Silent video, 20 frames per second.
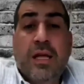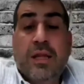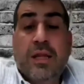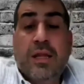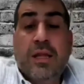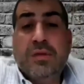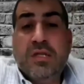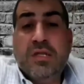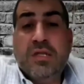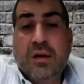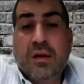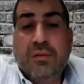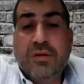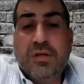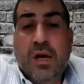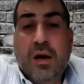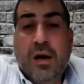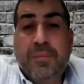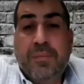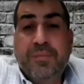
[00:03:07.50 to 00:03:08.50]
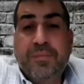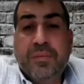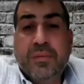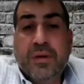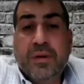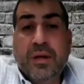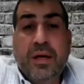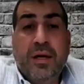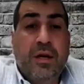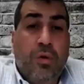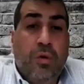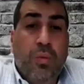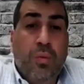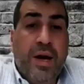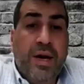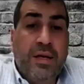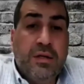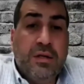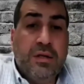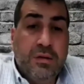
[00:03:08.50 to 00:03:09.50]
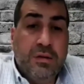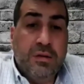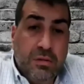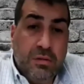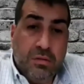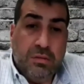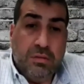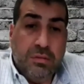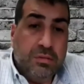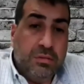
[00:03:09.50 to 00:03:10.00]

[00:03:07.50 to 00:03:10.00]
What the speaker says: themselves up in a way to